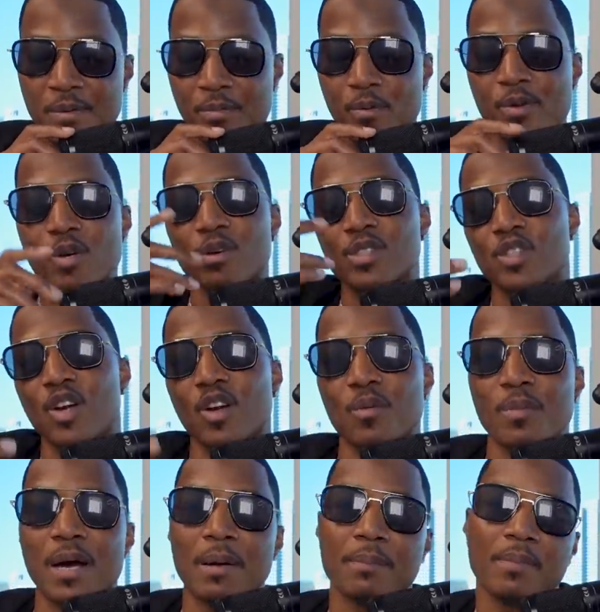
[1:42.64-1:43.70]
But we're gonna talk
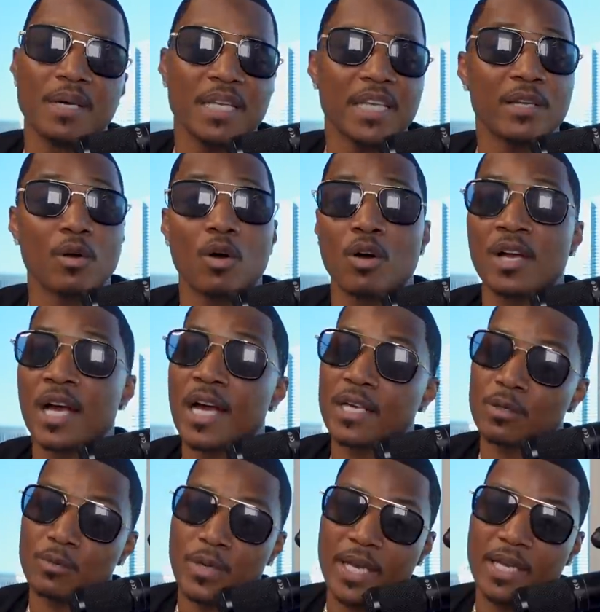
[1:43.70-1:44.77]
about money in all
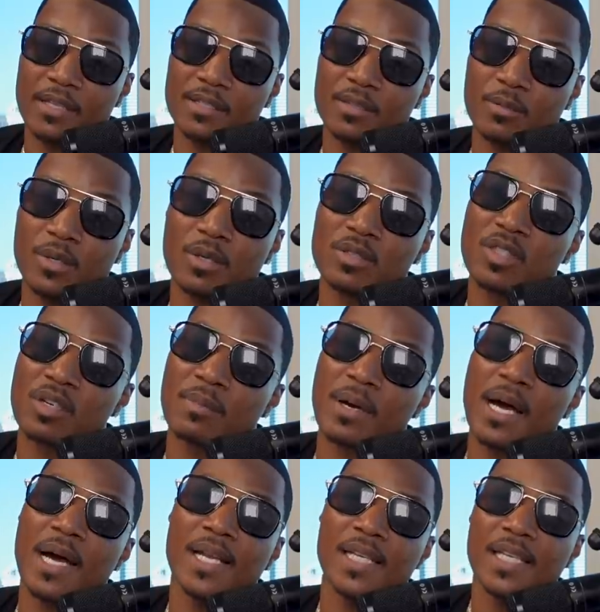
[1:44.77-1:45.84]
kind of ways. We're gonna talk
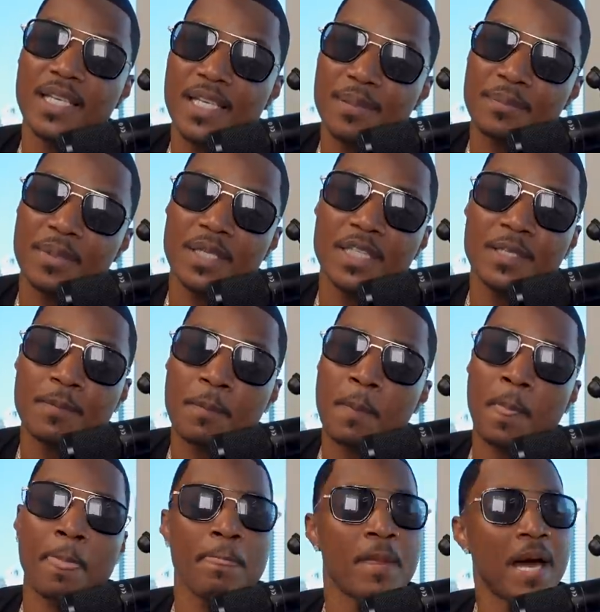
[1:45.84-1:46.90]
about how to get money,
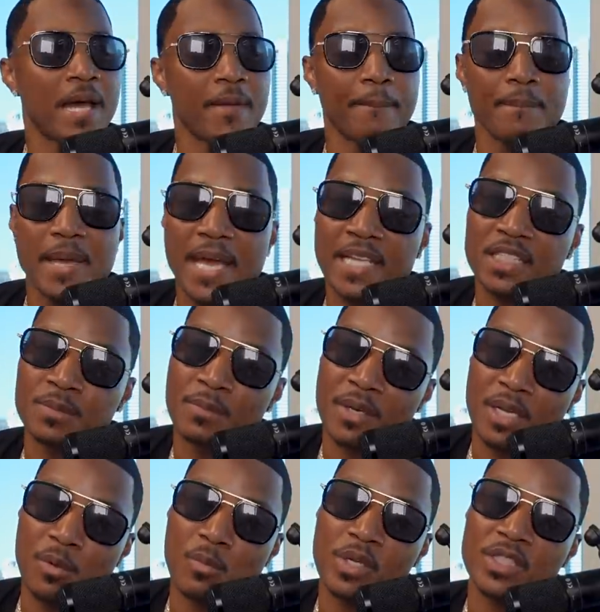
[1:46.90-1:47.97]
how to manage
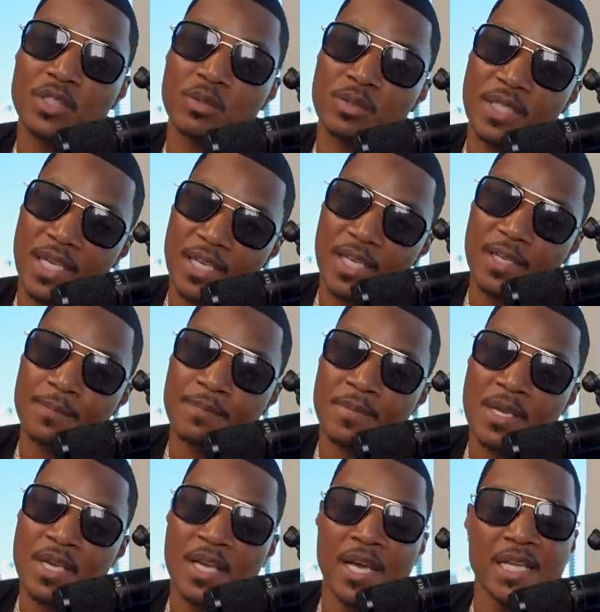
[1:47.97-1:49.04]
money once you get it.
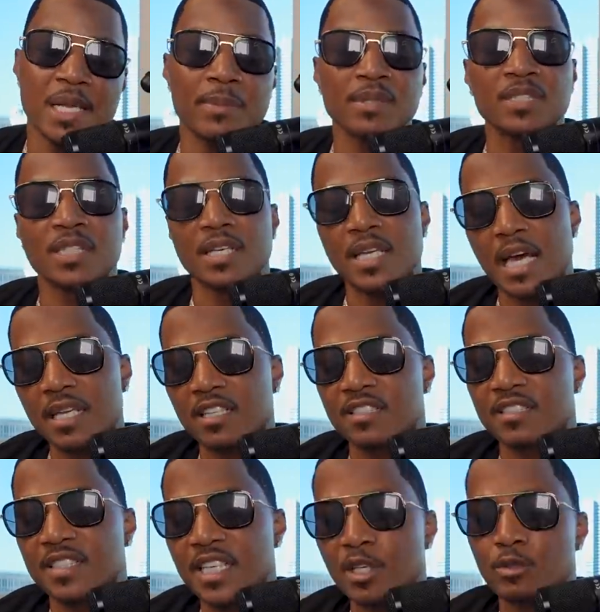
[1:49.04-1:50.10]
And I'm gonna tell y'all the
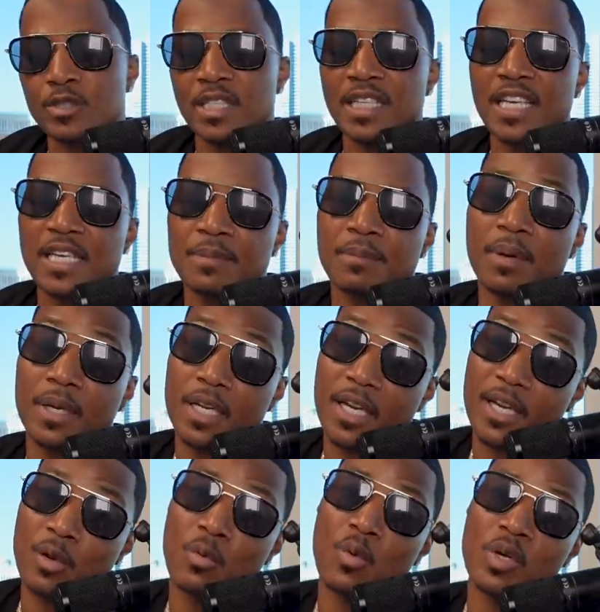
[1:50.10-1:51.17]
secrets of getting money
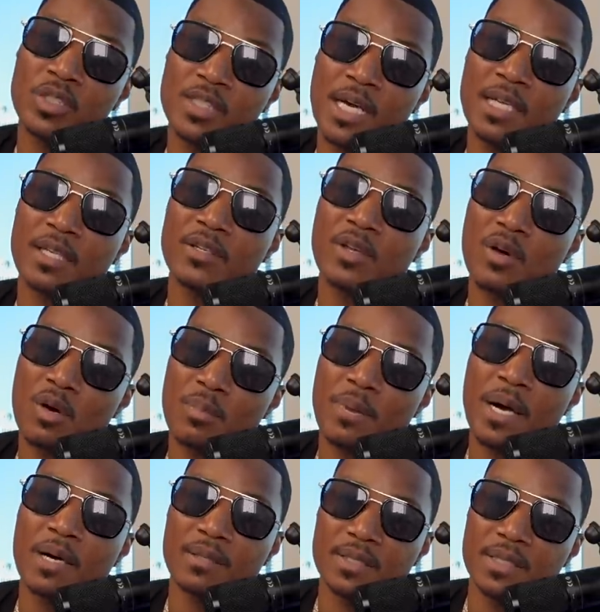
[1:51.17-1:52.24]
they don't want y'all to know
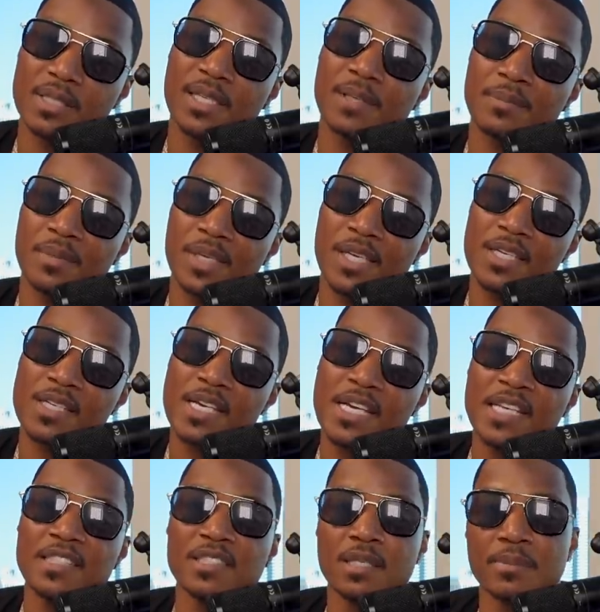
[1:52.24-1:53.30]
about. You know what I mean?
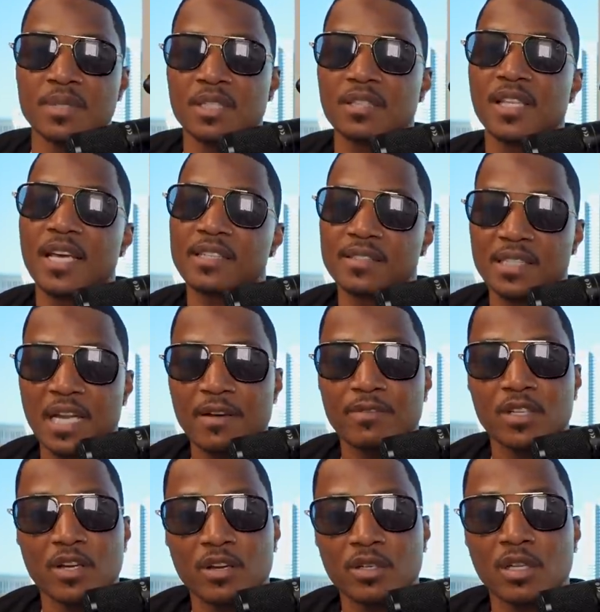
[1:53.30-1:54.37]
Some of the things that I've
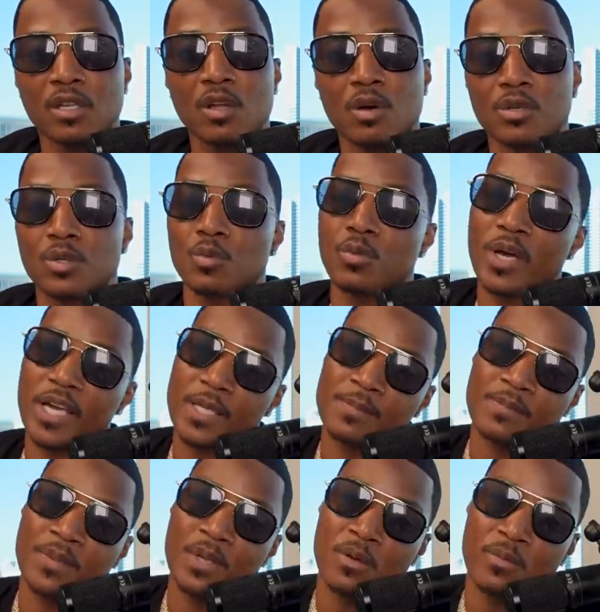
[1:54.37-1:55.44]
learned along the
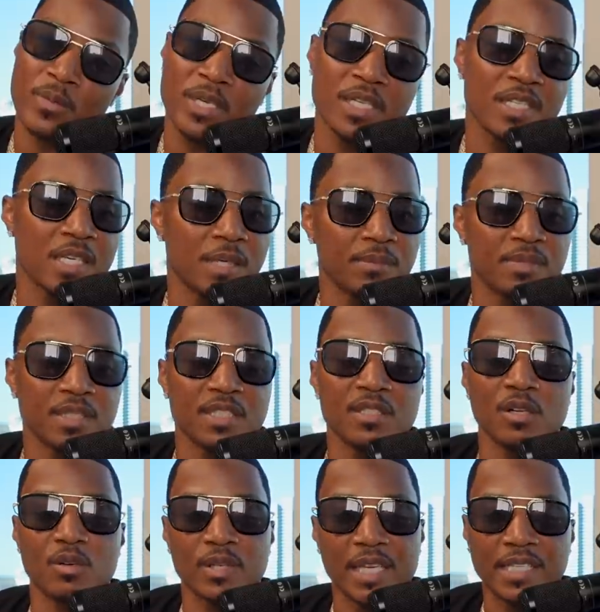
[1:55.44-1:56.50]
way when it comes to,
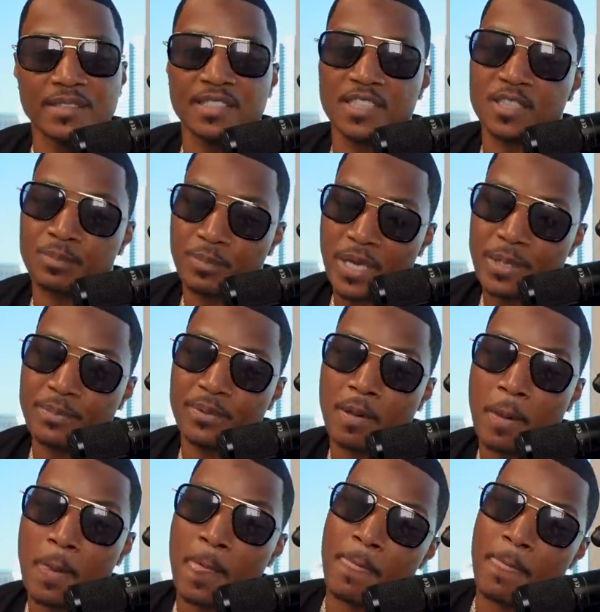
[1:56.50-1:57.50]
you know, getting to this paper.